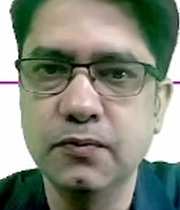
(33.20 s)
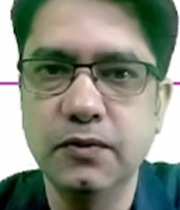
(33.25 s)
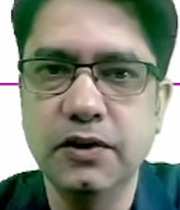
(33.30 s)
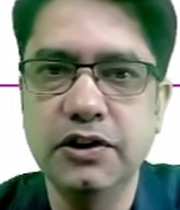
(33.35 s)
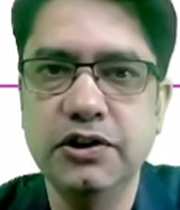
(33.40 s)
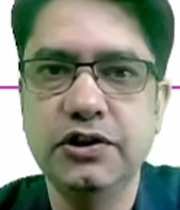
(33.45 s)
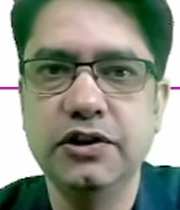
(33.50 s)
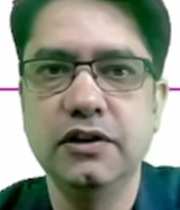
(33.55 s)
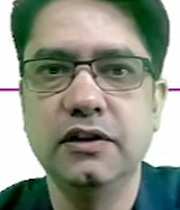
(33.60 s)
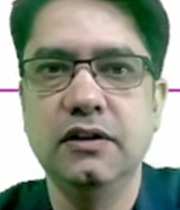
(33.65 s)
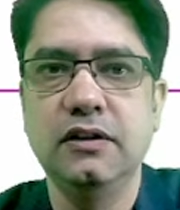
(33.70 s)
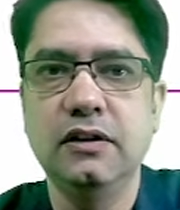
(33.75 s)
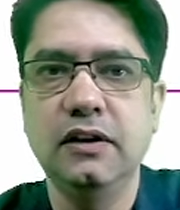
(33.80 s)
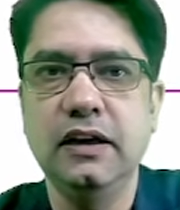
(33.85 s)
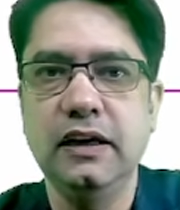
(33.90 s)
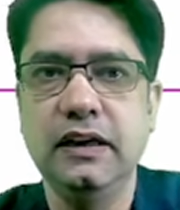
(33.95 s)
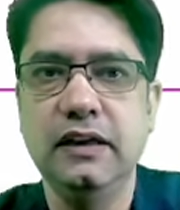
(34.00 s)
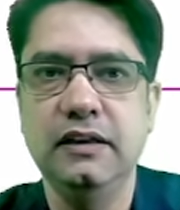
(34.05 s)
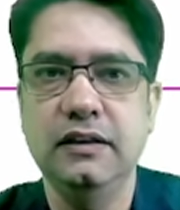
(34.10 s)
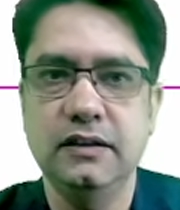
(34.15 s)
question
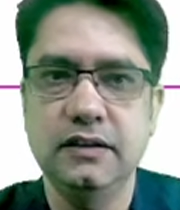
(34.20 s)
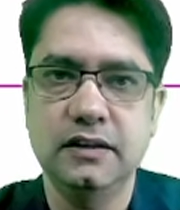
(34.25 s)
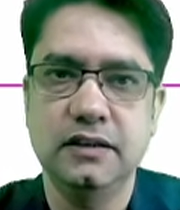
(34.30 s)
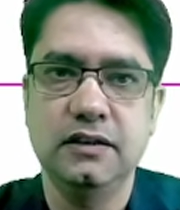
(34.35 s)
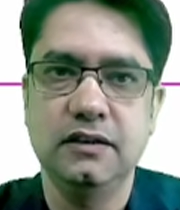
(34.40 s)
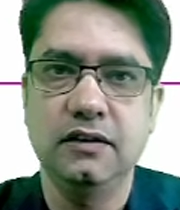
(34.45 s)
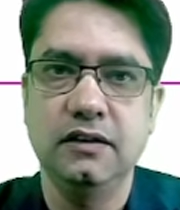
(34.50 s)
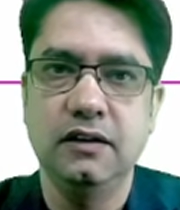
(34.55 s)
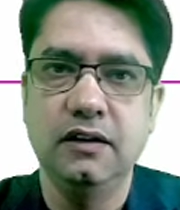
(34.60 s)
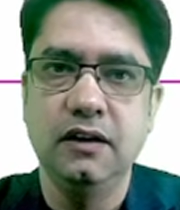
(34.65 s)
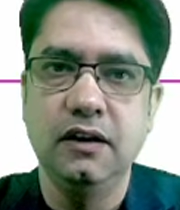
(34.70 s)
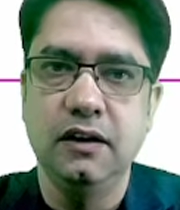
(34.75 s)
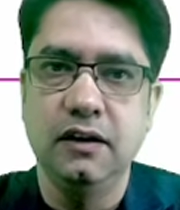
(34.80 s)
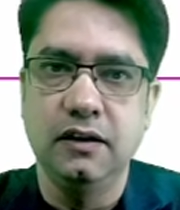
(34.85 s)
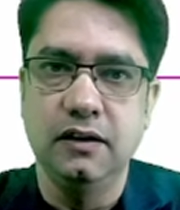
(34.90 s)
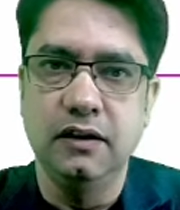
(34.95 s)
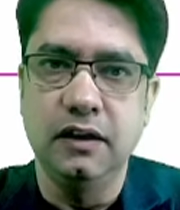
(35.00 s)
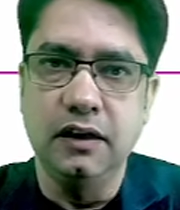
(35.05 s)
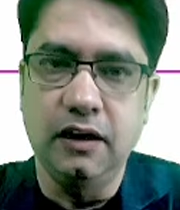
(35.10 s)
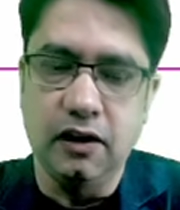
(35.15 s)
is
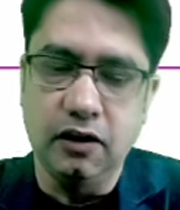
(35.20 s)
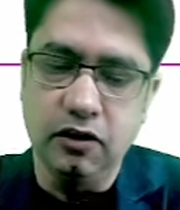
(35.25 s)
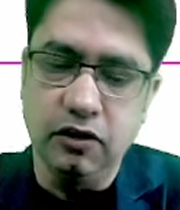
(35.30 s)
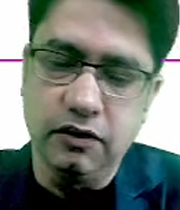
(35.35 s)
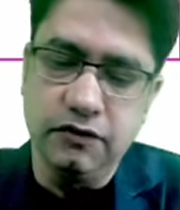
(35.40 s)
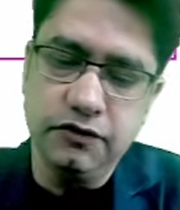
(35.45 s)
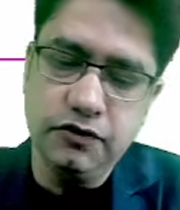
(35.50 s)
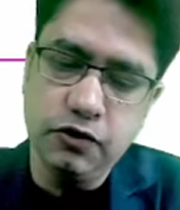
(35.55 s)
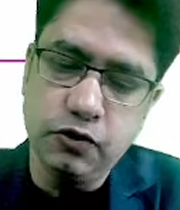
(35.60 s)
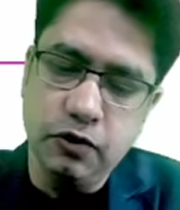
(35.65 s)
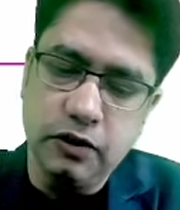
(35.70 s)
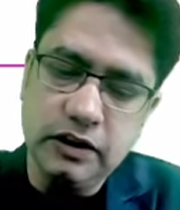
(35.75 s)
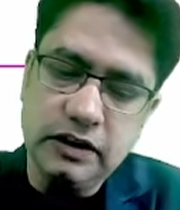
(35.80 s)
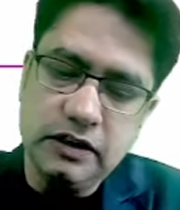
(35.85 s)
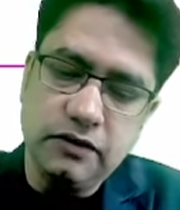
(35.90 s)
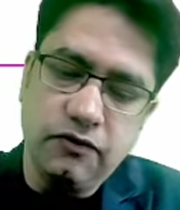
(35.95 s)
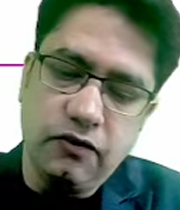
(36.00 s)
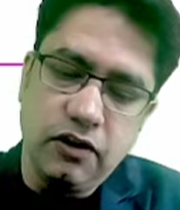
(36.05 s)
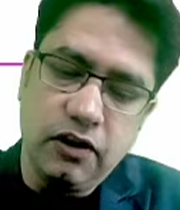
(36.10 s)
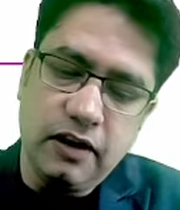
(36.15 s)
the drug of choice
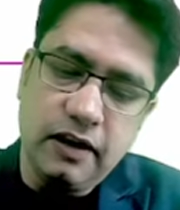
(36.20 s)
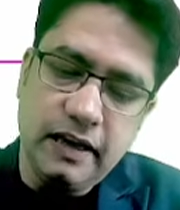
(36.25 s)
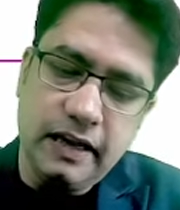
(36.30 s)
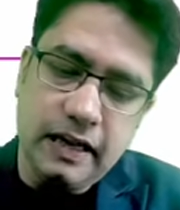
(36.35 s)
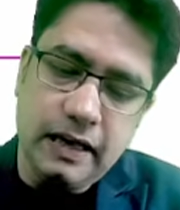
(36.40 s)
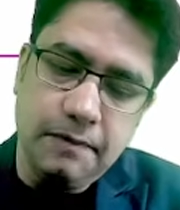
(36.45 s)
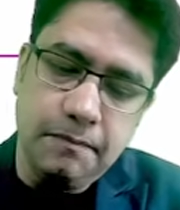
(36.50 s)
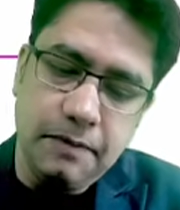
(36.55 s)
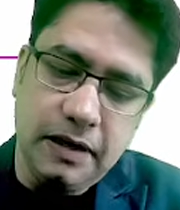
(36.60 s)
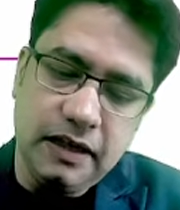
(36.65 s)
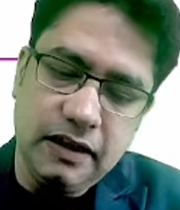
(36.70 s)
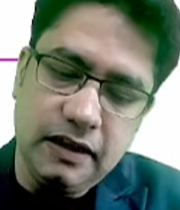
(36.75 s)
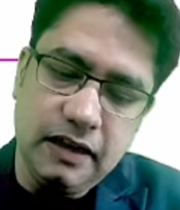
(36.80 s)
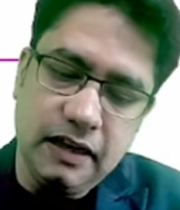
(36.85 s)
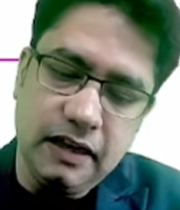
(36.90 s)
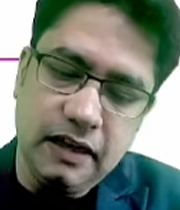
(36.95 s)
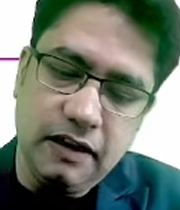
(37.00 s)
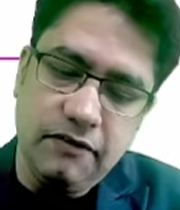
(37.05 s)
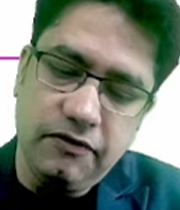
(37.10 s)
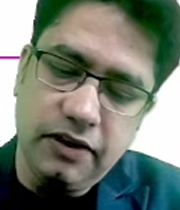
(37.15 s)
for
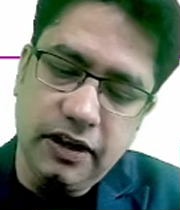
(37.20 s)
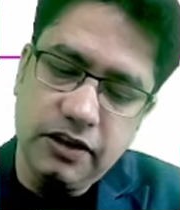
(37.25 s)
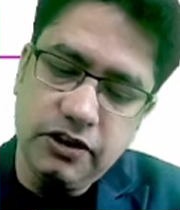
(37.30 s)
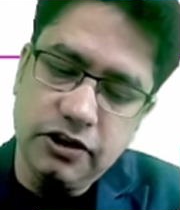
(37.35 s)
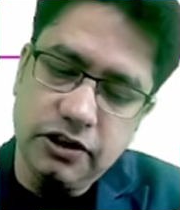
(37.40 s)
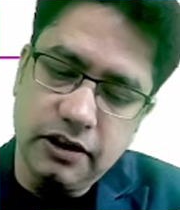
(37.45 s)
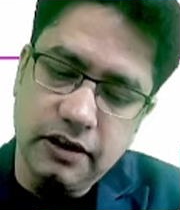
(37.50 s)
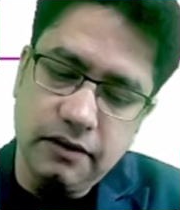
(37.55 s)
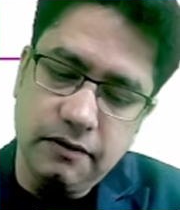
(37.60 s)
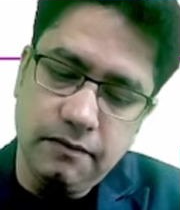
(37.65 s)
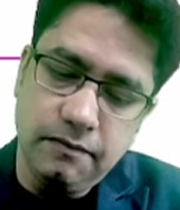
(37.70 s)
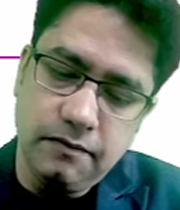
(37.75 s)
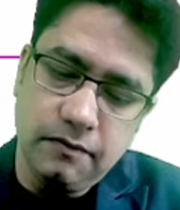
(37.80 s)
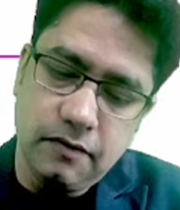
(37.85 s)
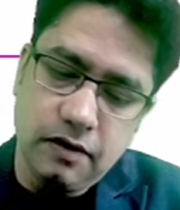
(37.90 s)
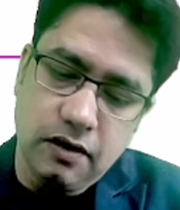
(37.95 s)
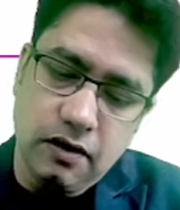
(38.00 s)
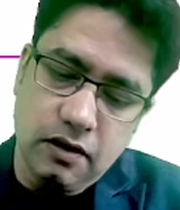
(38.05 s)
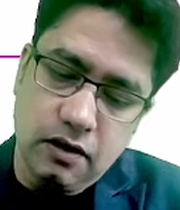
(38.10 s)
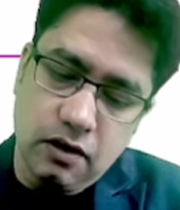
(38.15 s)
helminthic infection
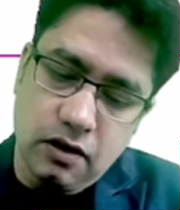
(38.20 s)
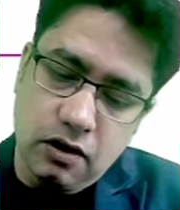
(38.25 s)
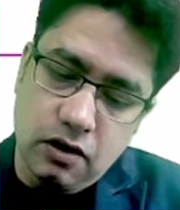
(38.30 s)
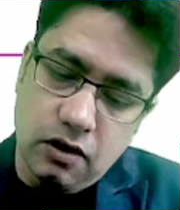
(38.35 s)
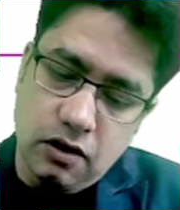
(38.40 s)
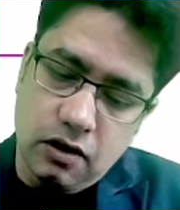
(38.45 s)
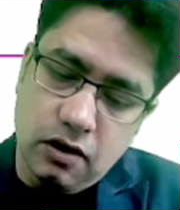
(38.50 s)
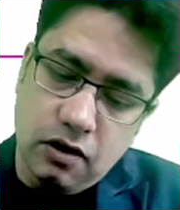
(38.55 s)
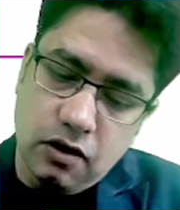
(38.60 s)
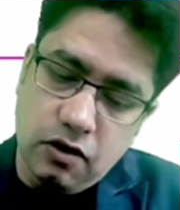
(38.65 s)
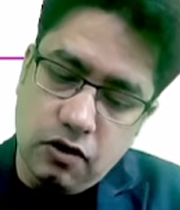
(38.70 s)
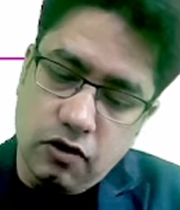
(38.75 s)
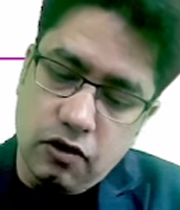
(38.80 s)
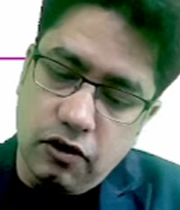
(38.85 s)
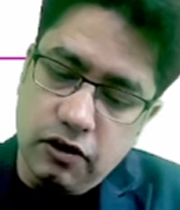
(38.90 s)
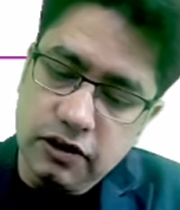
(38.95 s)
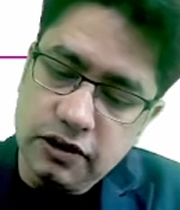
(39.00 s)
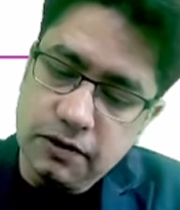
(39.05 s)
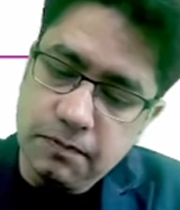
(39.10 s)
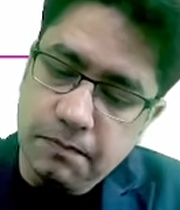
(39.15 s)

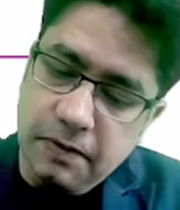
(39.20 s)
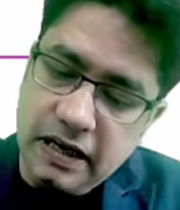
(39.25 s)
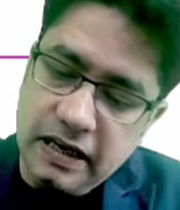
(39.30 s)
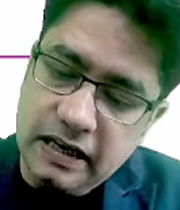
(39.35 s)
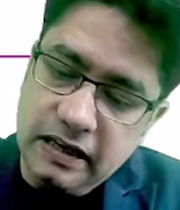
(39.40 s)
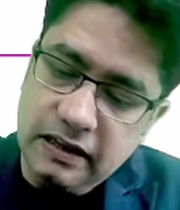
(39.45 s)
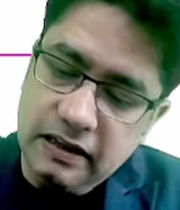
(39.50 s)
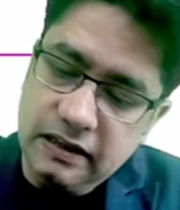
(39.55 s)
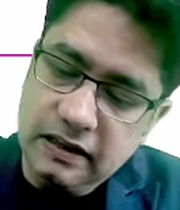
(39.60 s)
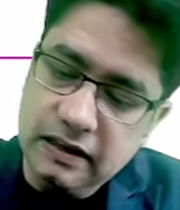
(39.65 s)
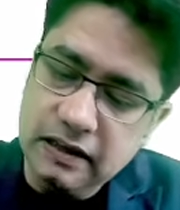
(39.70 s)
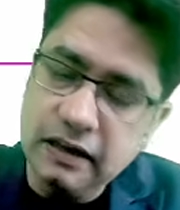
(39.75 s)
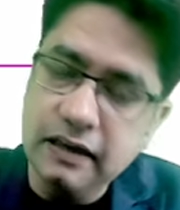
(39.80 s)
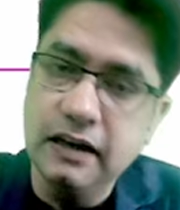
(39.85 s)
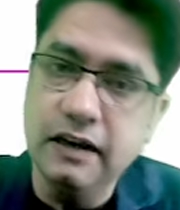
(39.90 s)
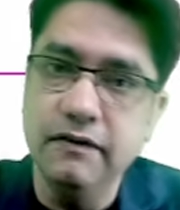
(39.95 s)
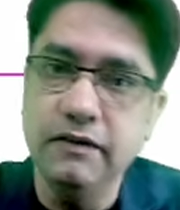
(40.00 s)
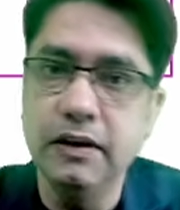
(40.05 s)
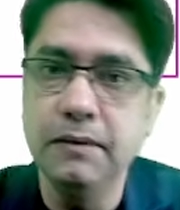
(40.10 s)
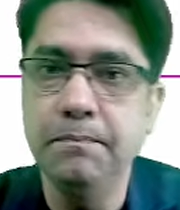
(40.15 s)
caused by the
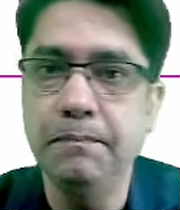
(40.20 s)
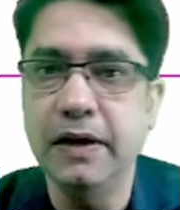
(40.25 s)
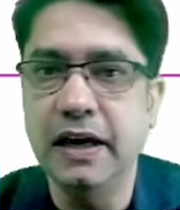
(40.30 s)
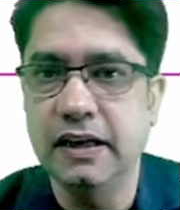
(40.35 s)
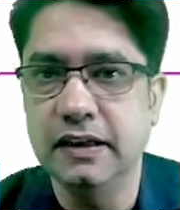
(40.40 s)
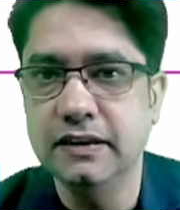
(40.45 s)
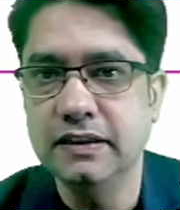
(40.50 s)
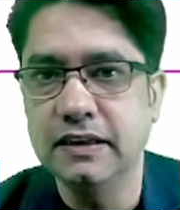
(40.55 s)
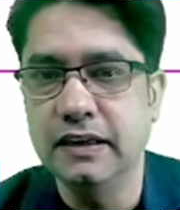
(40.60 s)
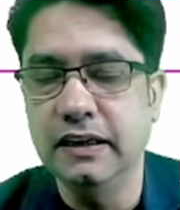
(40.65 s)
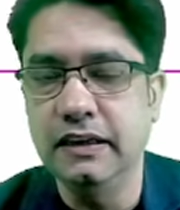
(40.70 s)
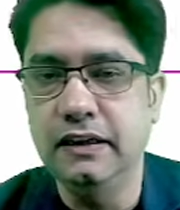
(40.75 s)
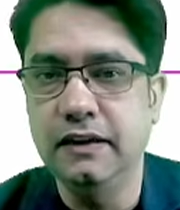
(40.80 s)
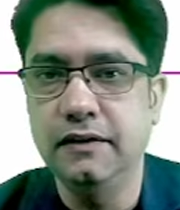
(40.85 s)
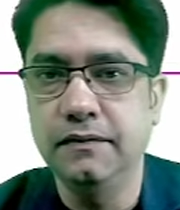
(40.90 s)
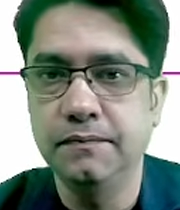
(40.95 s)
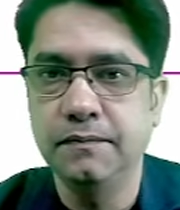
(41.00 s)
given parasite.